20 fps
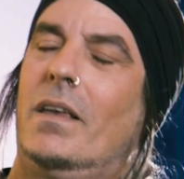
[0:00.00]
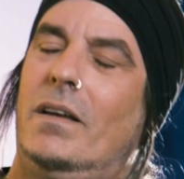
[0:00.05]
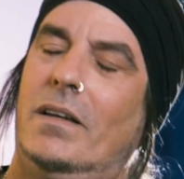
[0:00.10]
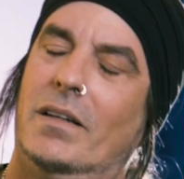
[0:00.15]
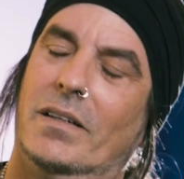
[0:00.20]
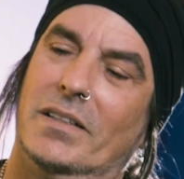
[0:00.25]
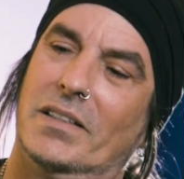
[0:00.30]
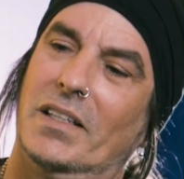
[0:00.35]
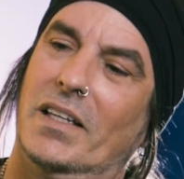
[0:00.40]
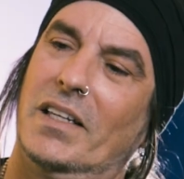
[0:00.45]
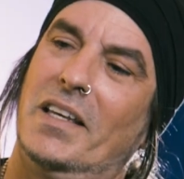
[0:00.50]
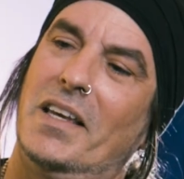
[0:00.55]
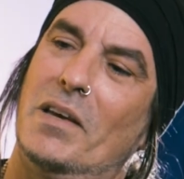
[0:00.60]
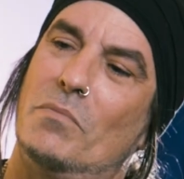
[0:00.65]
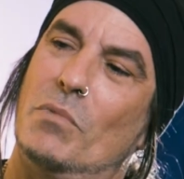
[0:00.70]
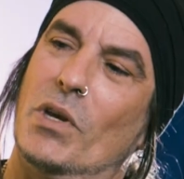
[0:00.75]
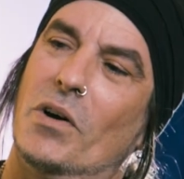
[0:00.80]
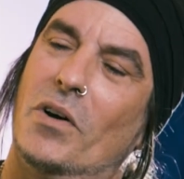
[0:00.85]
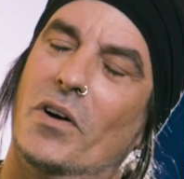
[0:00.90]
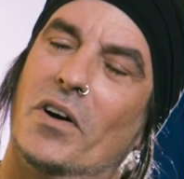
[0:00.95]
And I was like, you gave
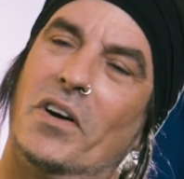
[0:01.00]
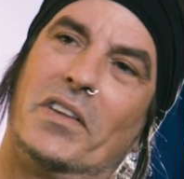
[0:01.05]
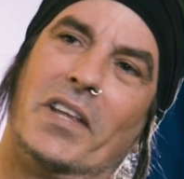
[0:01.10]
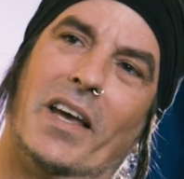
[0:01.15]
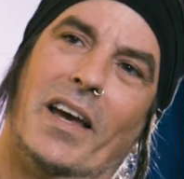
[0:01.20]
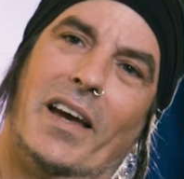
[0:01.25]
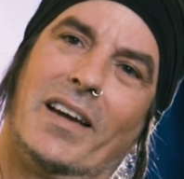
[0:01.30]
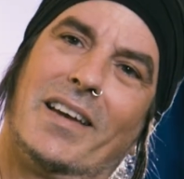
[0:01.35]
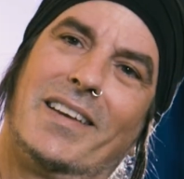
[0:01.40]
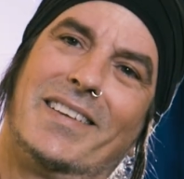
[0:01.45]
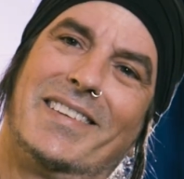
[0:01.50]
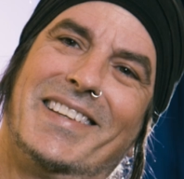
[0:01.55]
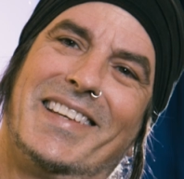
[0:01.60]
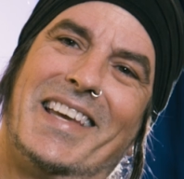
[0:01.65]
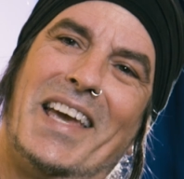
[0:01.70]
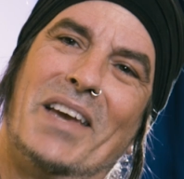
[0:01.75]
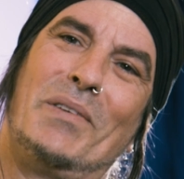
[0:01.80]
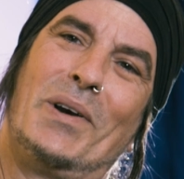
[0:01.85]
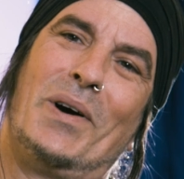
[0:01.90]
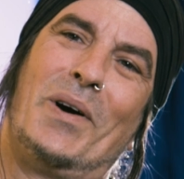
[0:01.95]
me a heart attack. You
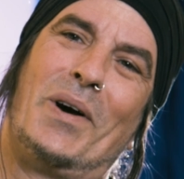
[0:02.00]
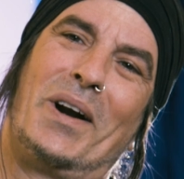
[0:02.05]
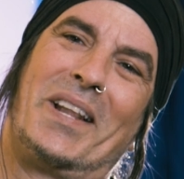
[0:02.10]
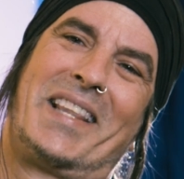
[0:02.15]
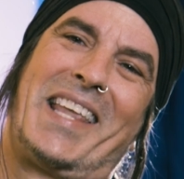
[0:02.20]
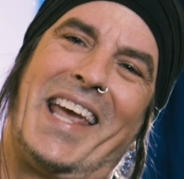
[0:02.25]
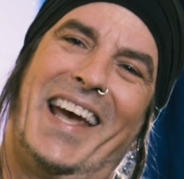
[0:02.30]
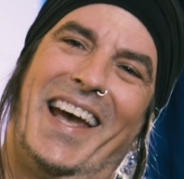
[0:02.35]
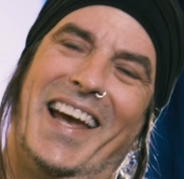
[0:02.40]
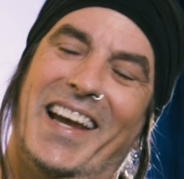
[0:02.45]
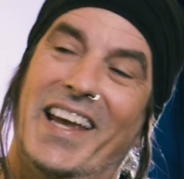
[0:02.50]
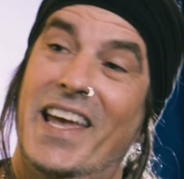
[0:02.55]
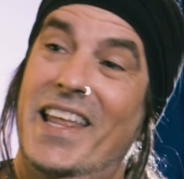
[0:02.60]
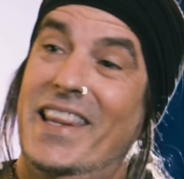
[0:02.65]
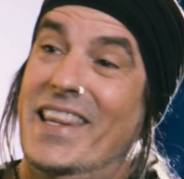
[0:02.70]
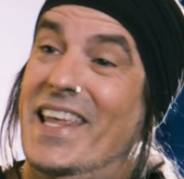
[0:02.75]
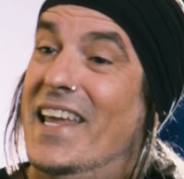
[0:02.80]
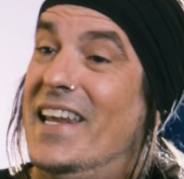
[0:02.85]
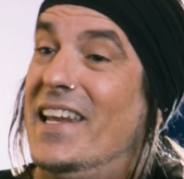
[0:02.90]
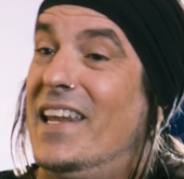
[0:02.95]
gave me a heart attack.
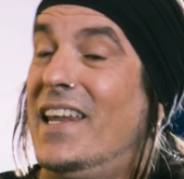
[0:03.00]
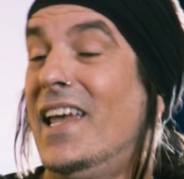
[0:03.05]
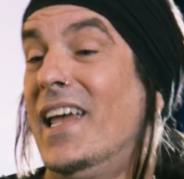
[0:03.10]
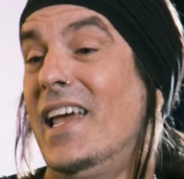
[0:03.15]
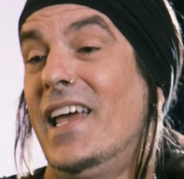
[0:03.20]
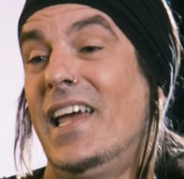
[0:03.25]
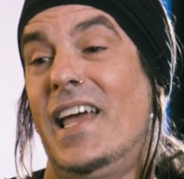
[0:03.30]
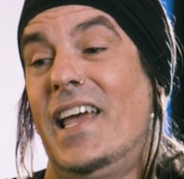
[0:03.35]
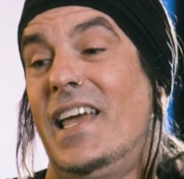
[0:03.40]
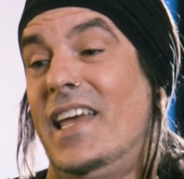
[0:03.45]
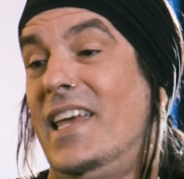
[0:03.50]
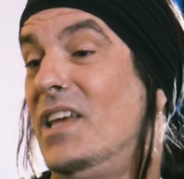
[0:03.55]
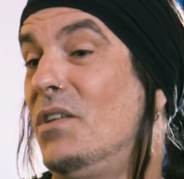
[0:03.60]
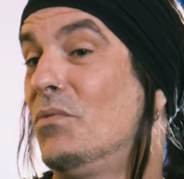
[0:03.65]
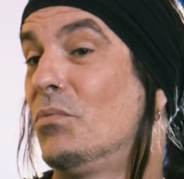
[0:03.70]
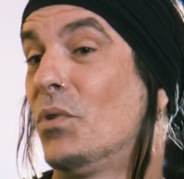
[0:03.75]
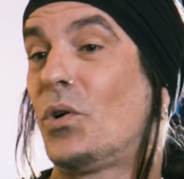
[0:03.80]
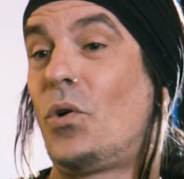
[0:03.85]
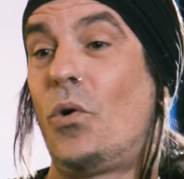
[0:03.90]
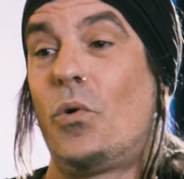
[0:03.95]
And then he
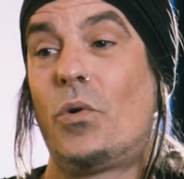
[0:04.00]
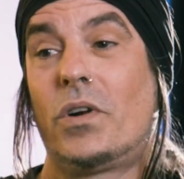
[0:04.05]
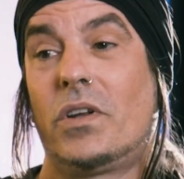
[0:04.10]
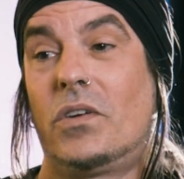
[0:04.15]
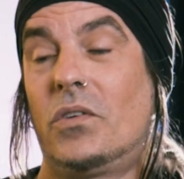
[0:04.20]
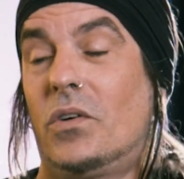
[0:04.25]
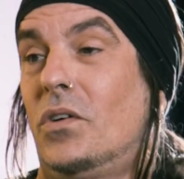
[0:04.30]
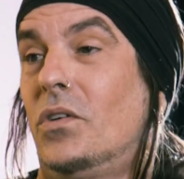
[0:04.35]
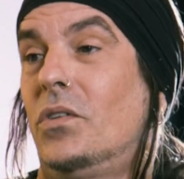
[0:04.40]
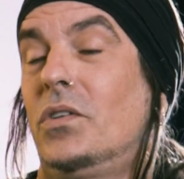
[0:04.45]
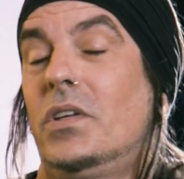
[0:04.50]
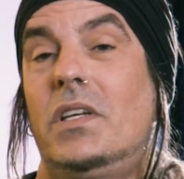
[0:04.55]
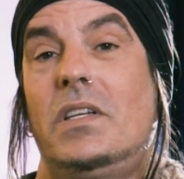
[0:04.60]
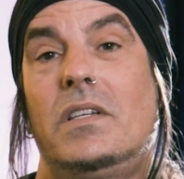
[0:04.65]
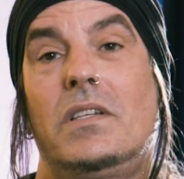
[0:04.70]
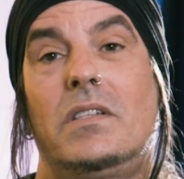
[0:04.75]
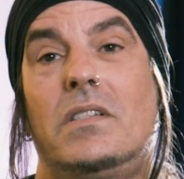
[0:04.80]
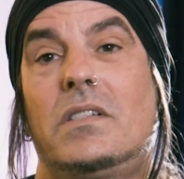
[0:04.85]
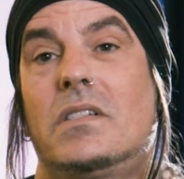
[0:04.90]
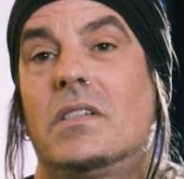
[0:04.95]
recorded all
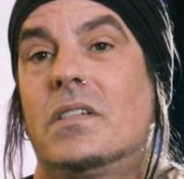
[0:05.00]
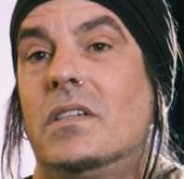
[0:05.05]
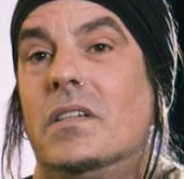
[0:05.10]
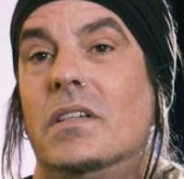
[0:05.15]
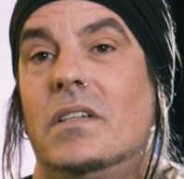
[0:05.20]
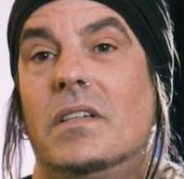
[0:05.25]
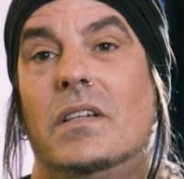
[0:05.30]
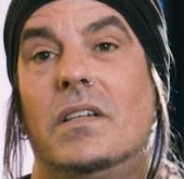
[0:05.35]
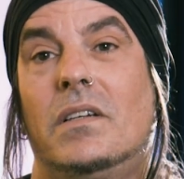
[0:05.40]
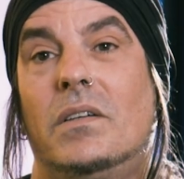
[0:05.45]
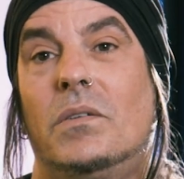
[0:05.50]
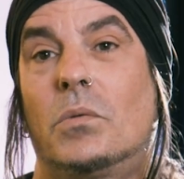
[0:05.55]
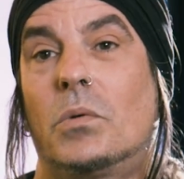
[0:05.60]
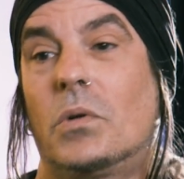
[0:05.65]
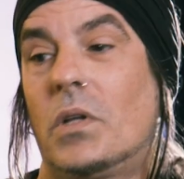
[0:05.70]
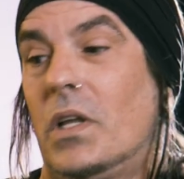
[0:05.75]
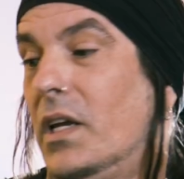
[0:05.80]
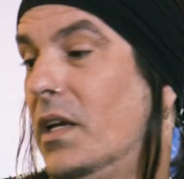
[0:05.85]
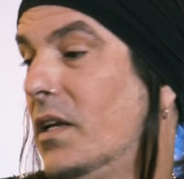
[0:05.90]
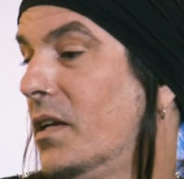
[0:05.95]
his, we're
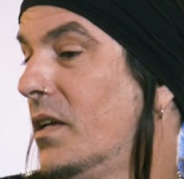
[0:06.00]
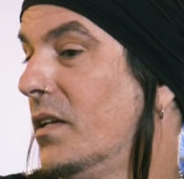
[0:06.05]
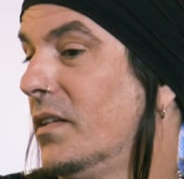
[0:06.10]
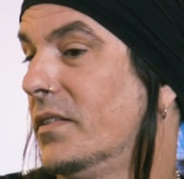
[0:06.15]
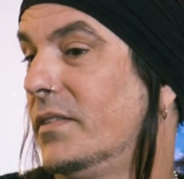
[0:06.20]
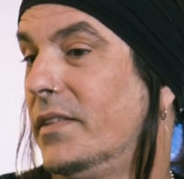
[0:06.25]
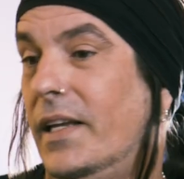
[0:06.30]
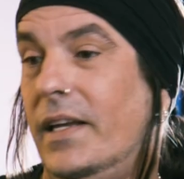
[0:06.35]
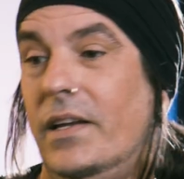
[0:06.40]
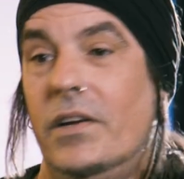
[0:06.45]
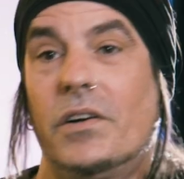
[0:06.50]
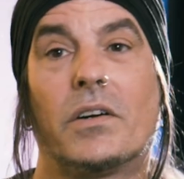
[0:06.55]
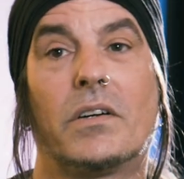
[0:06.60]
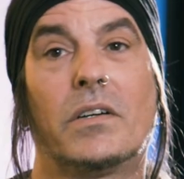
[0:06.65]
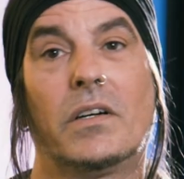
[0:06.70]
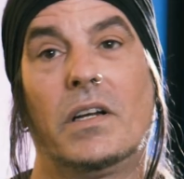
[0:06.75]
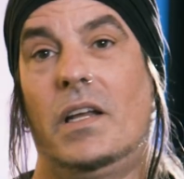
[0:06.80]
like, here.